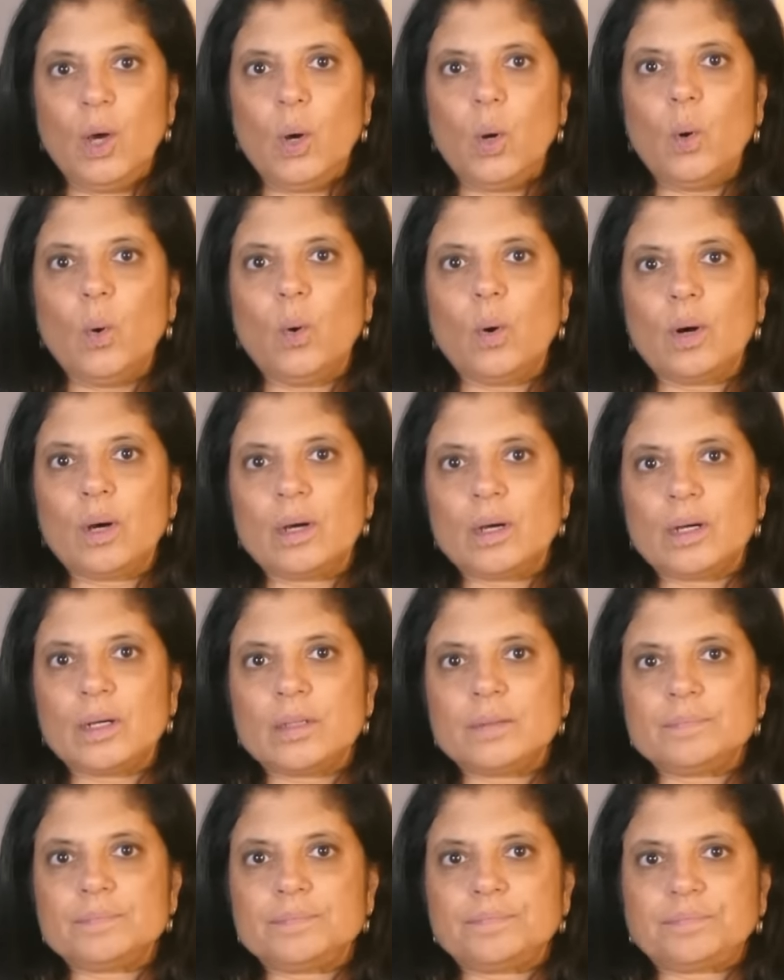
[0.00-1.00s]

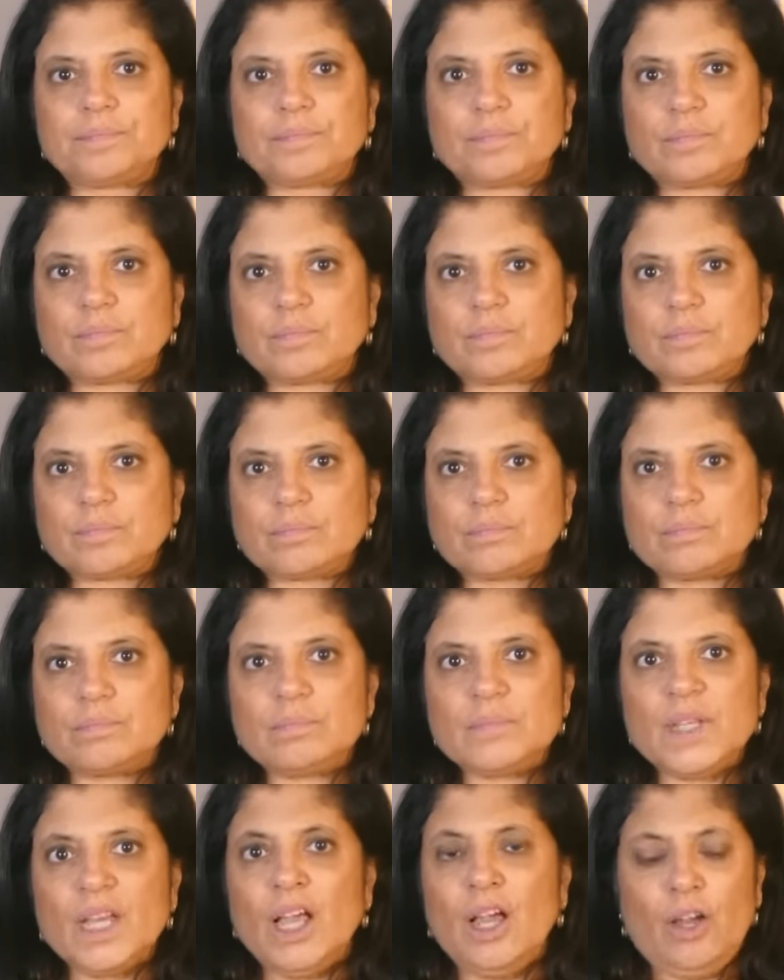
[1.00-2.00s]
Or
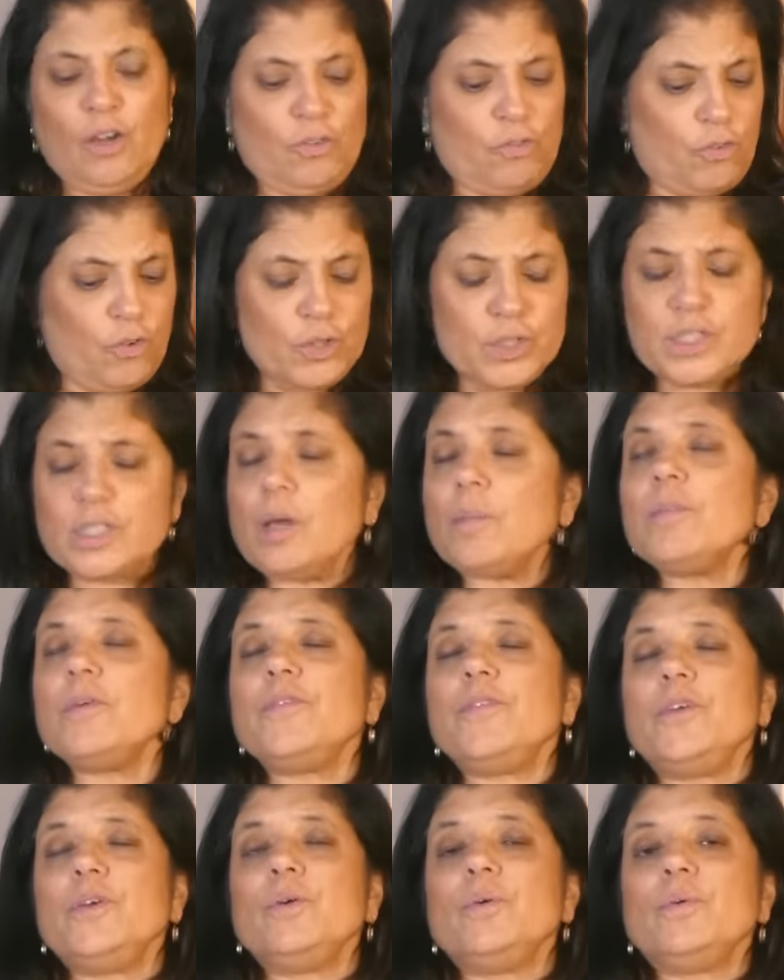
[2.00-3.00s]
for some of
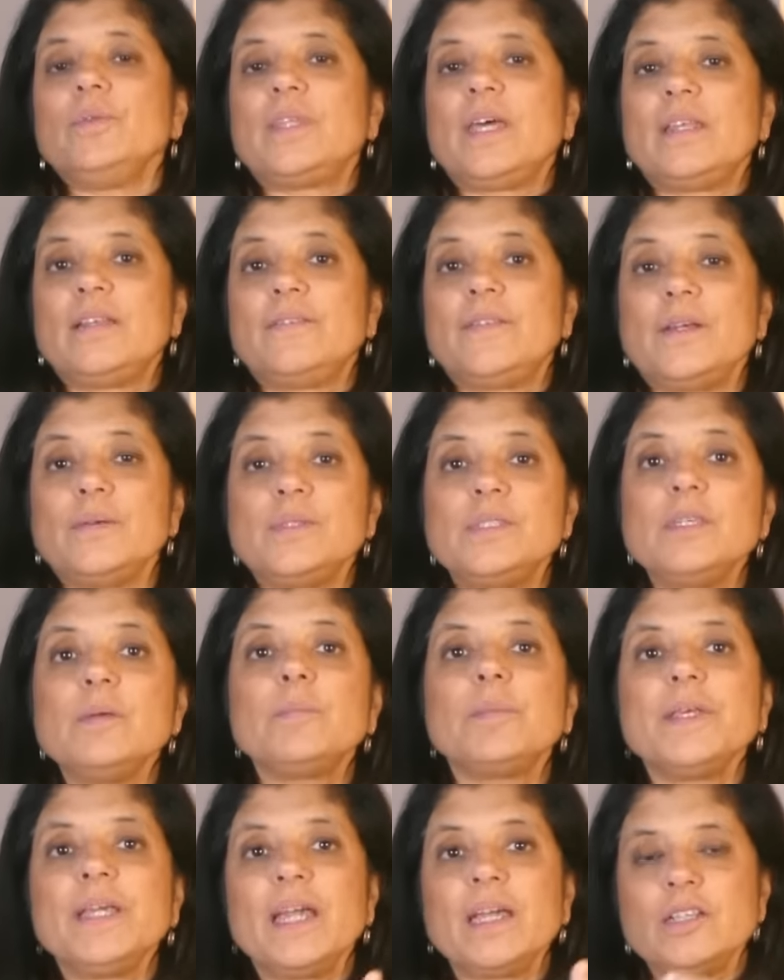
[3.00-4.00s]
you, that if they would
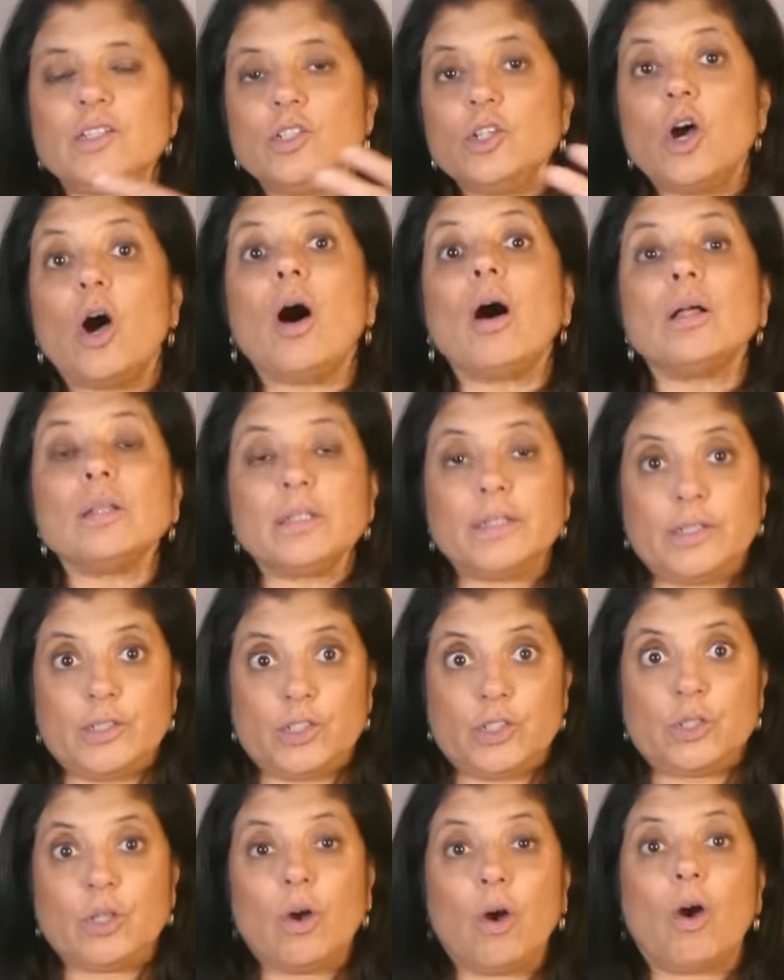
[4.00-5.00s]
simply
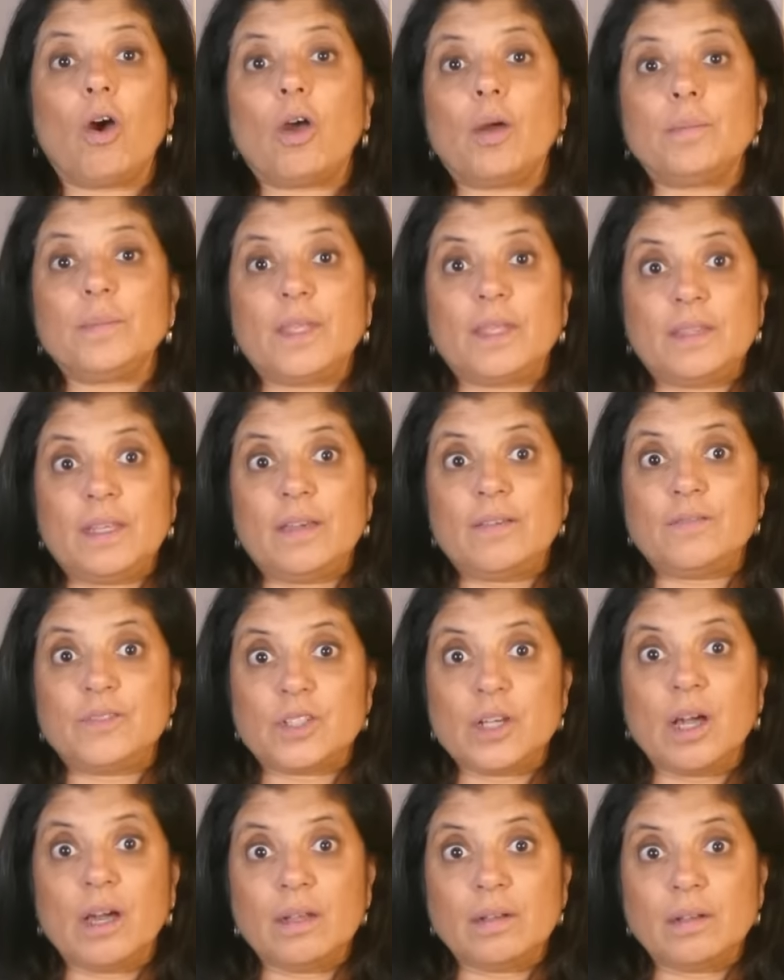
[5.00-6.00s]
acknowledge the harm that they've
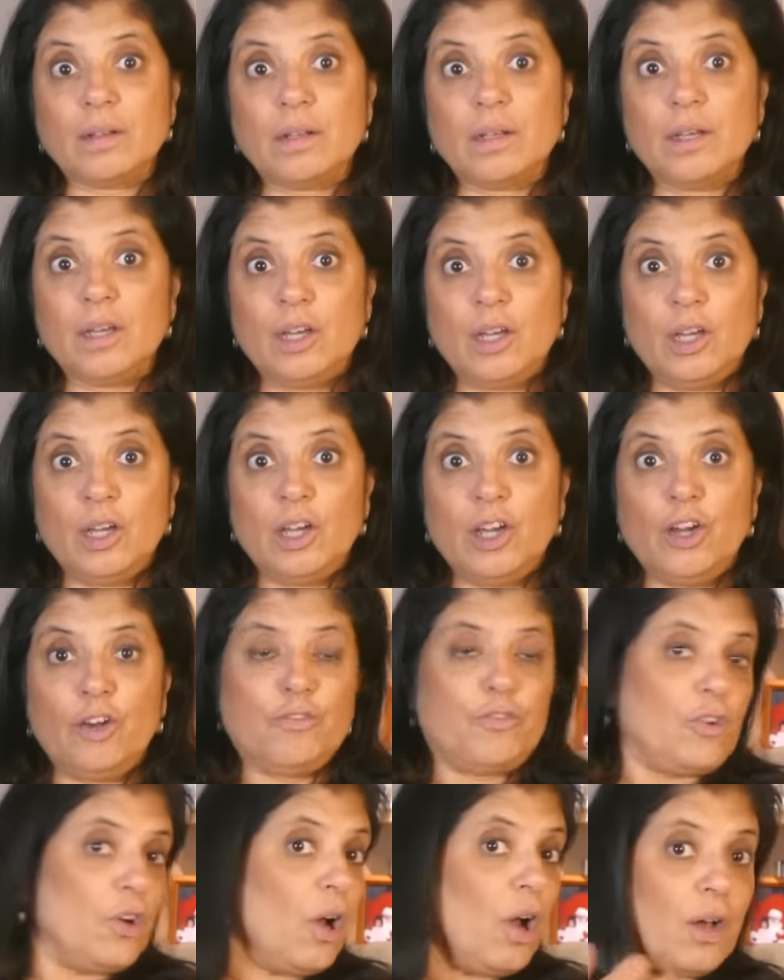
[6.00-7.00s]
done.
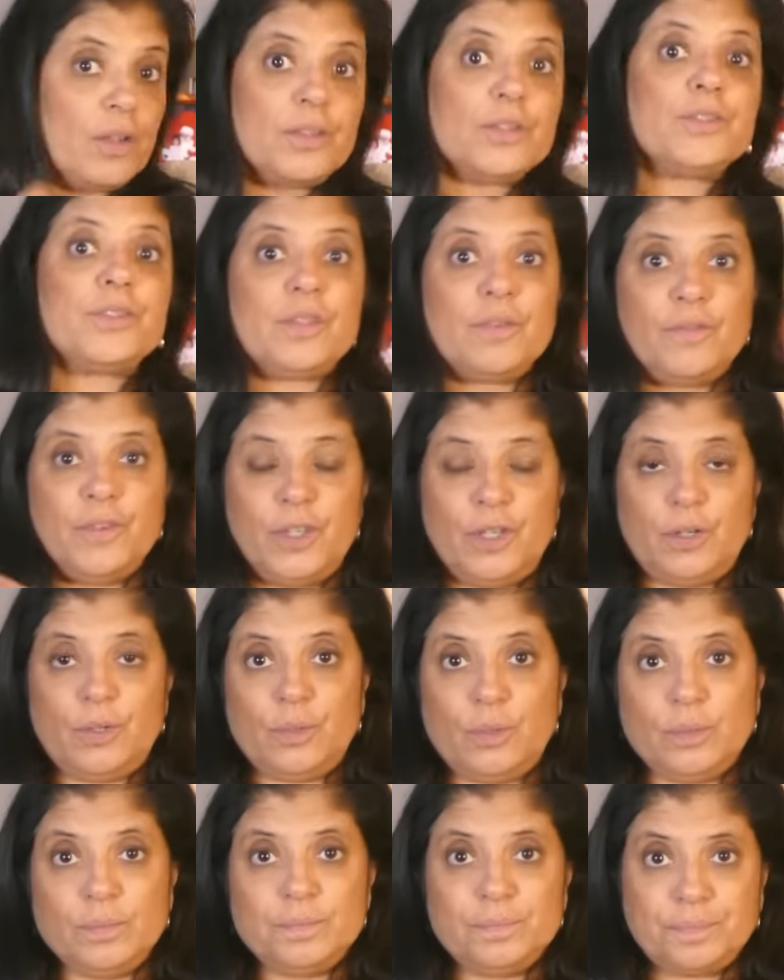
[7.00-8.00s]
For others of
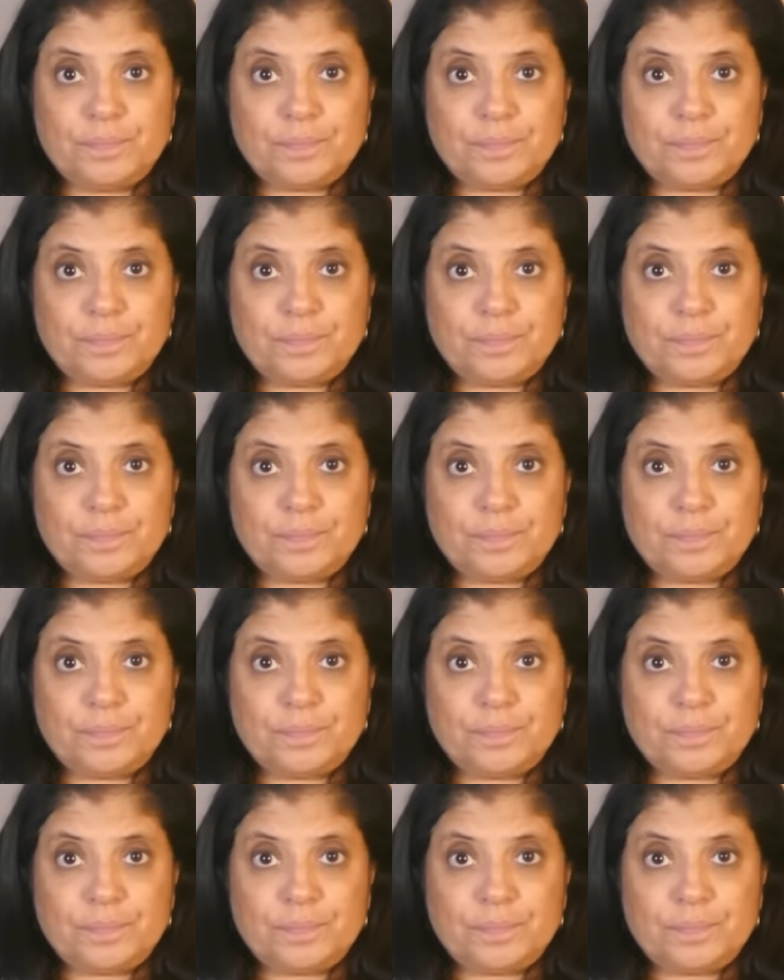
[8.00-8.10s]
you,